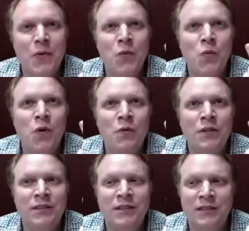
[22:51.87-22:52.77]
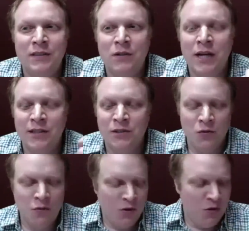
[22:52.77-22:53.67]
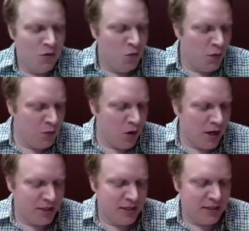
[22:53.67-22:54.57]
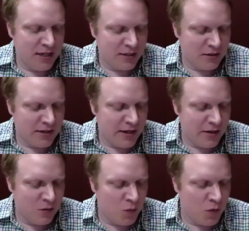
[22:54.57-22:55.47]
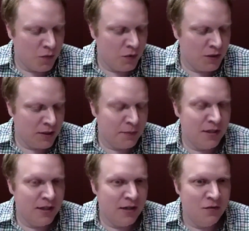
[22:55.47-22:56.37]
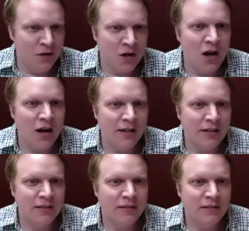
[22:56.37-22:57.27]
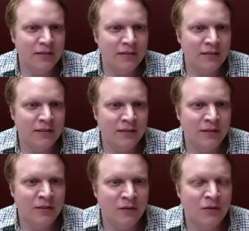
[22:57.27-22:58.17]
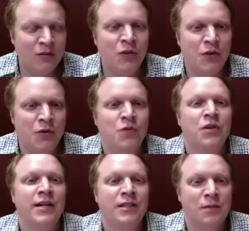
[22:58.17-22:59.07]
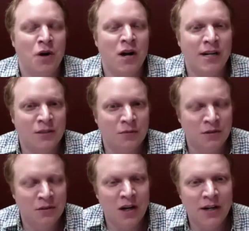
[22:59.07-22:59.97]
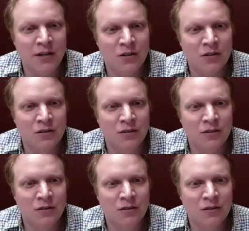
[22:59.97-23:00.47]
what was, okay, so you rewatched this yesterday. What was something that you forgot that you were like surprised when you saw it, or?